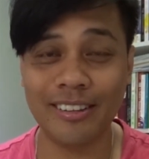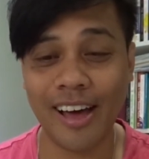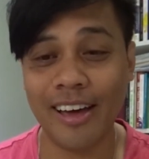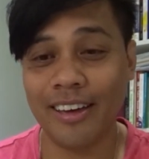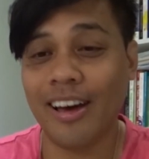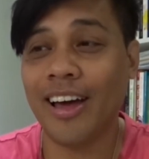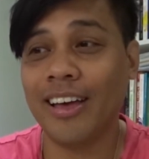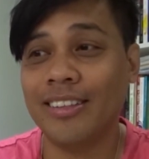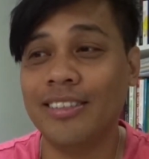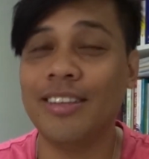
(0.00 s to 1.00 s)
I
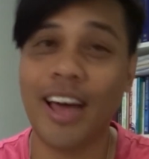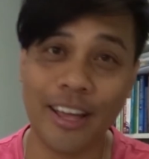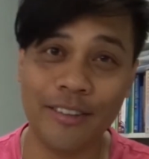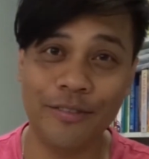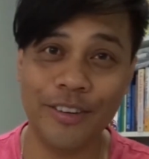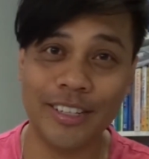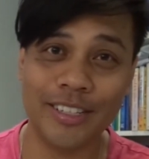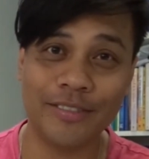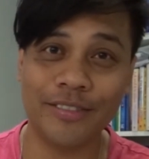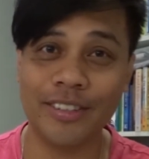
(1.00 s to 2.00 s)
can feel the
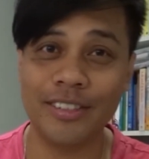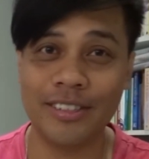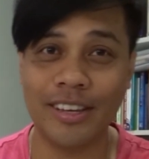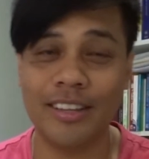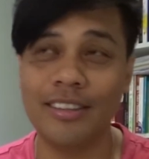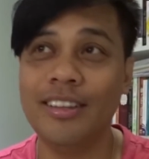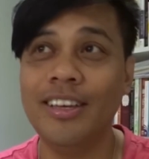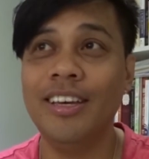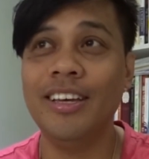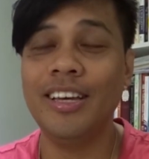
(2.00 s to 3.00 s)
difference, and
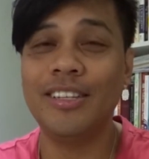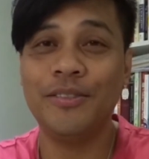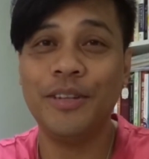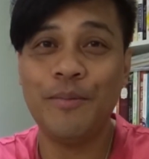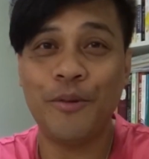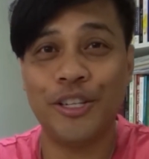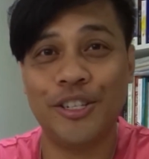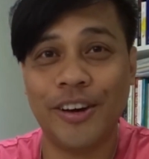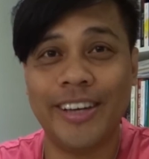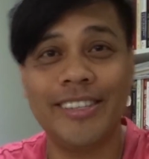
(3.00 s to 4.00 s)
it's really
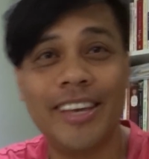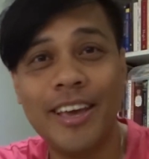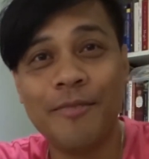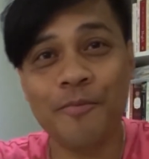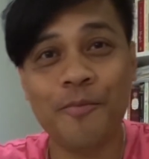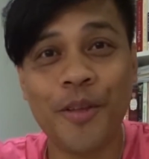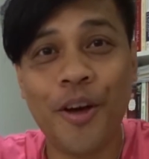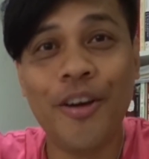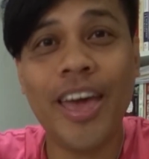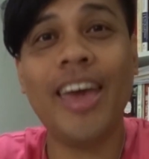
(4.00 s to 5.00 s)
moisturizing.
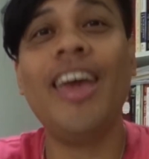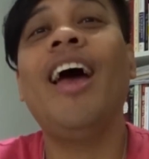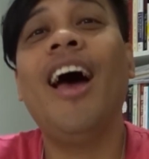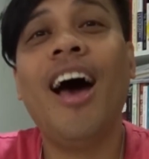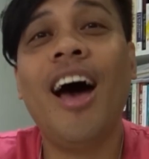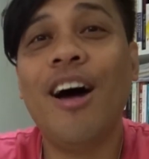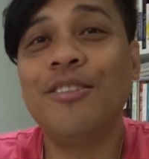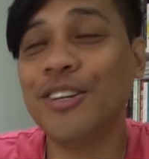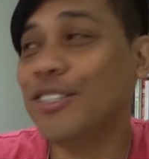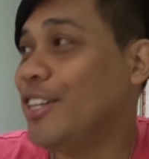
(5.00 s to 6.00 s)
Okay. I'll
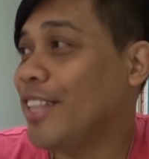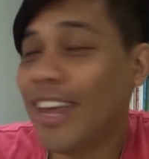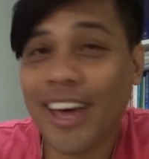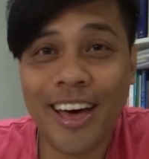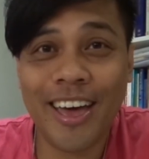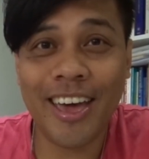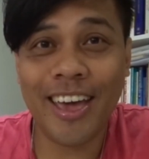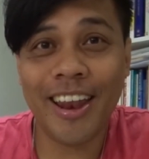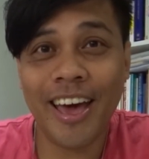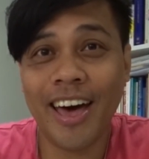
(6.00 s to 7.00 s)
talk to you later
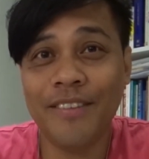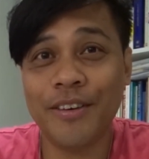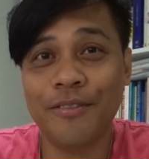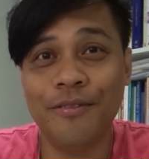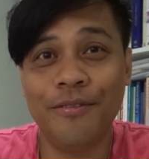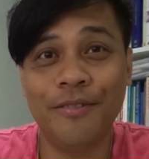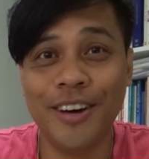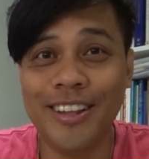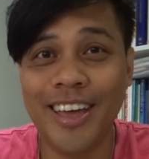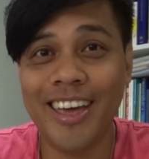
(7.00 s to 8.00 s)
and have a
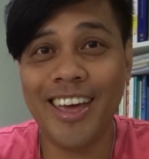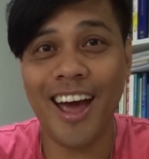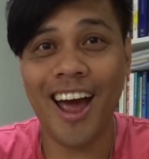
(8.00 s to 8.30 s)
fun day.